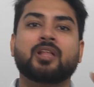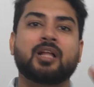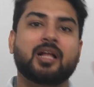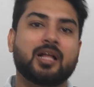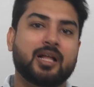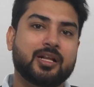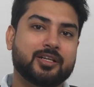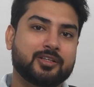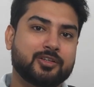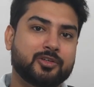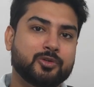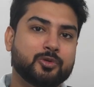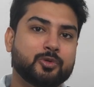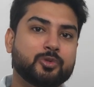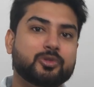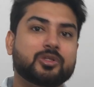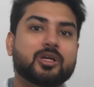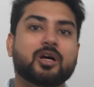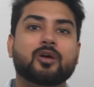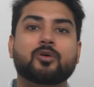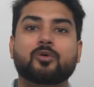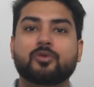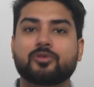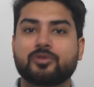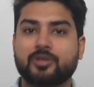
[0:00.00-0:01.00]
and use
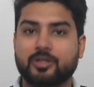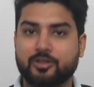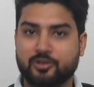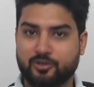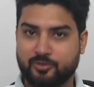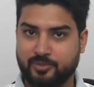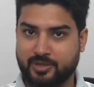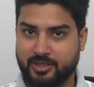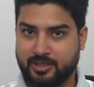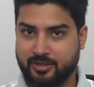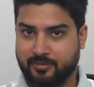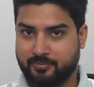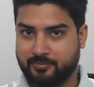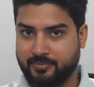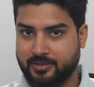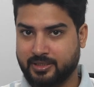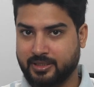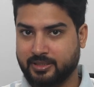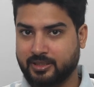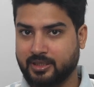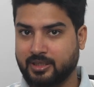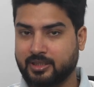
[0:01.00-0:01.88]
a good resume template.